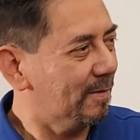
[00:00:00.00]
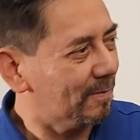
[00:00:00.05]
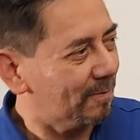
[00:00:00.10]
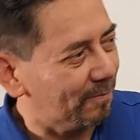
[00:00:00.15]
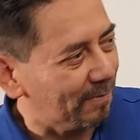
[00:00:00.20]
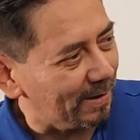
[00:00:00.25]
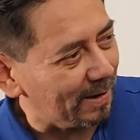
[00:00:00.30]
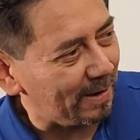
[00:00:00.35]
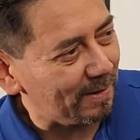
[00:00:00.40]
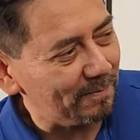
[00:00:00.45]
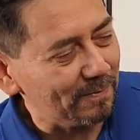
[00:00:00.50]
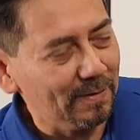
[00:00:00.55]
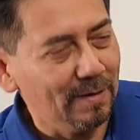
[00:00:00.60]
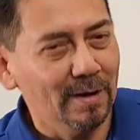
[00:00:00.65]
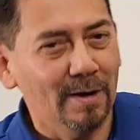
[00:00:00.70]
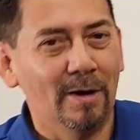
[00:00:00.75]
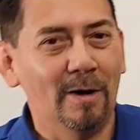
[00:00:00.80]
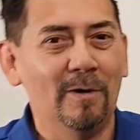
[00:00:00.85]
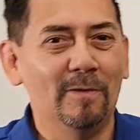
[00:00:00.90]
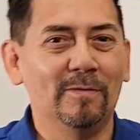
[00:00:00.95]
wave
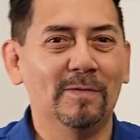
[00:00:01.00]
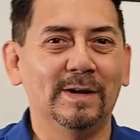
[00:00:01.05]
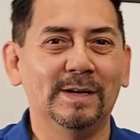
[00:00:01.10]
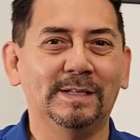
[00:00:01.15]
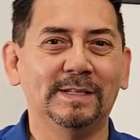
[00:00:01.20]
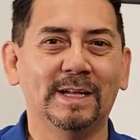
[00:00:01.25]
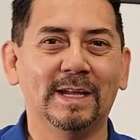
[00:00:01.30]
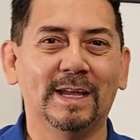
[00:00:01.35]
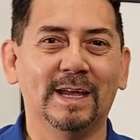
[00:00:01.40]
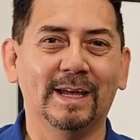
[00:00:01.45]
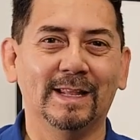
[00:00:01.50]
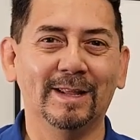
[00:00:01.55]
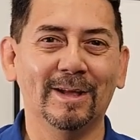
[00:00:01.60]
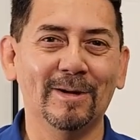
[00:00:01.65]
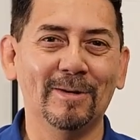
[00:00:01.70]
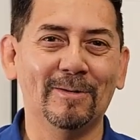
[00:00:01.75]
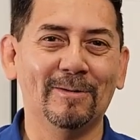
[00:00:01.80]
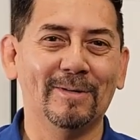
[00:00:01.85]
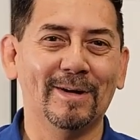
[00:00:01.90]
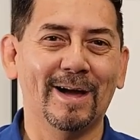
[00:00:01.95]
over and say,
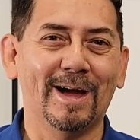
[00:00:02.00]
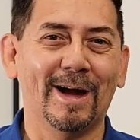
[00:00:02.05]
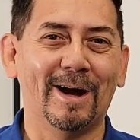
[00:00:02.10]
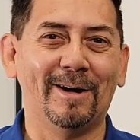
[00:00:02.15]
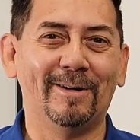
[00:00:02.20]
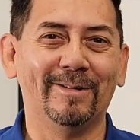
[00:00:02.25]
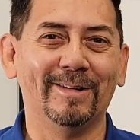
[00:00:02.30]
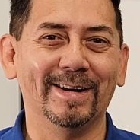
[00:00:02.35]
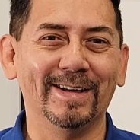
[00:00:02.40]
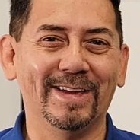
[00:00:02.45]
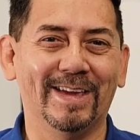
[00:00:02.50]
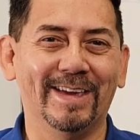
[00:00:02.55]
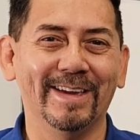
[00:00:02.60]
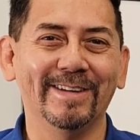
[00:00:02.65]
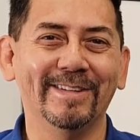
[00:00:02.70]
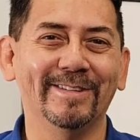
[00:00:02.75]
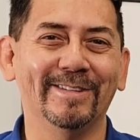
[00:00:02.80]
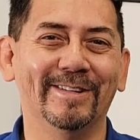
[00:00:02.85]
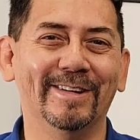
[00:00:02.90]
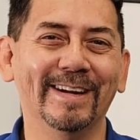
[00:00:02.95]
hello, how are
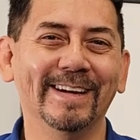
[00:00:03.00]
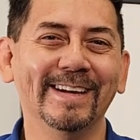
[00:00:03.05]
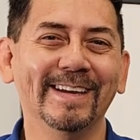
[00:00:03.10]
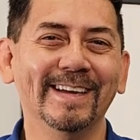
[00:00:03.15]
you?